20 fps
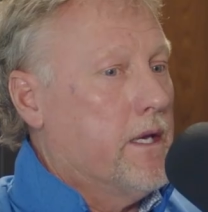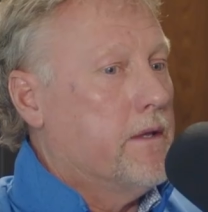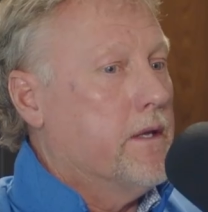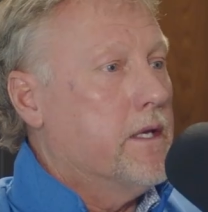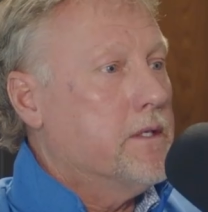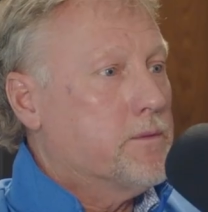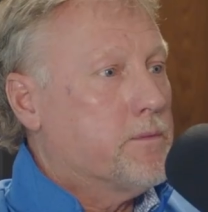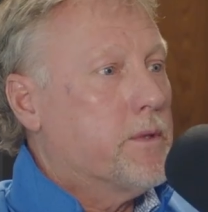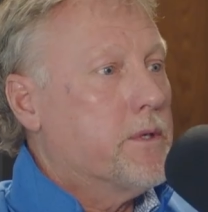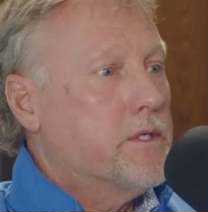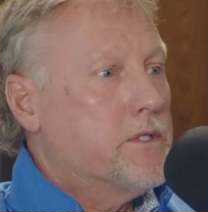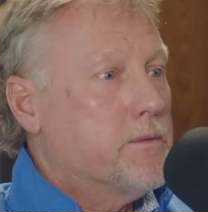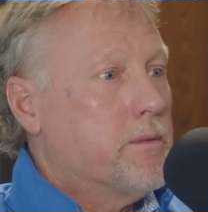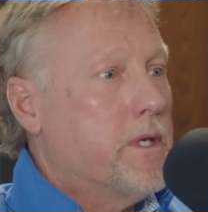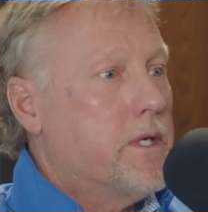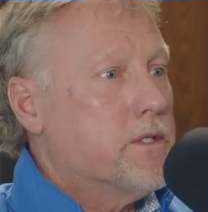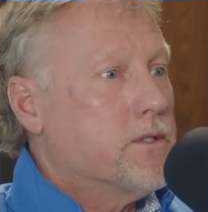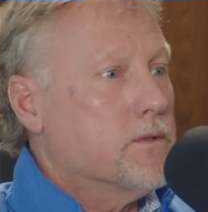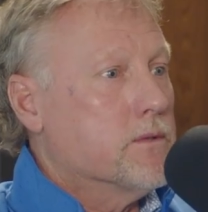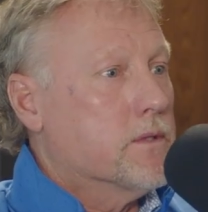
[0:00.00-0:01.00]
And that's pretty
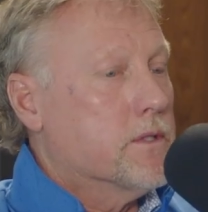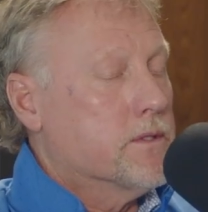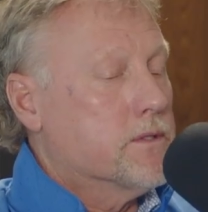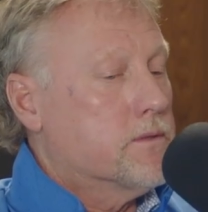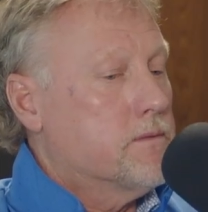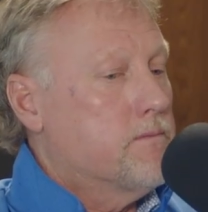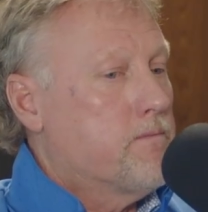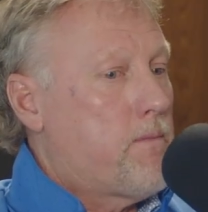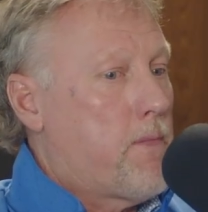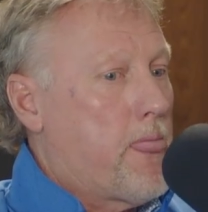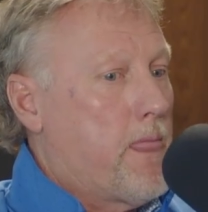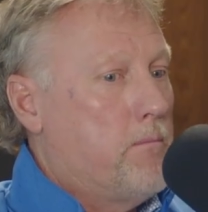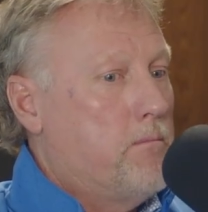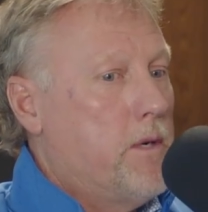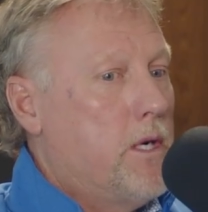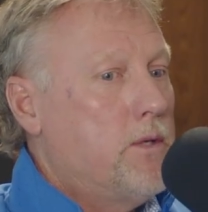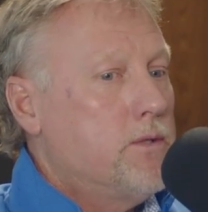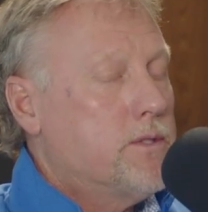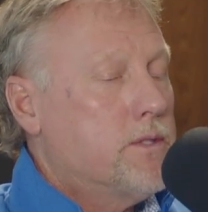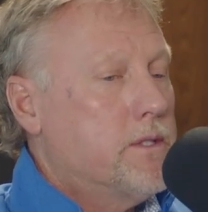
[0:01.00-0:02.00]
special because
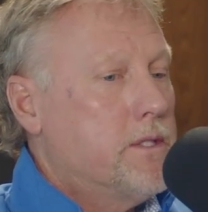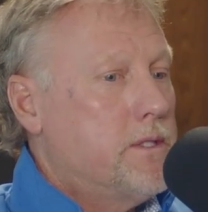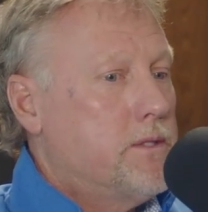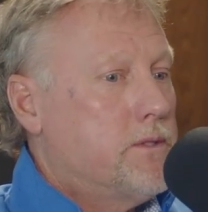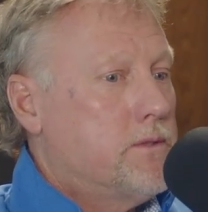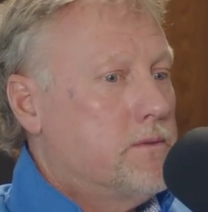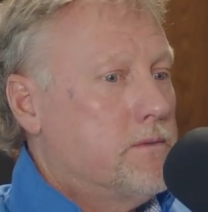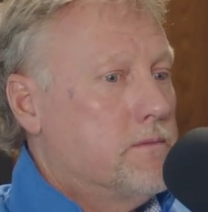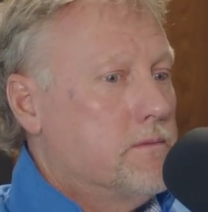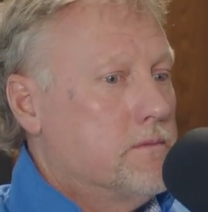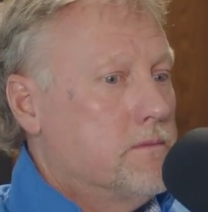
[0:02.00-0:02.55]
most of these,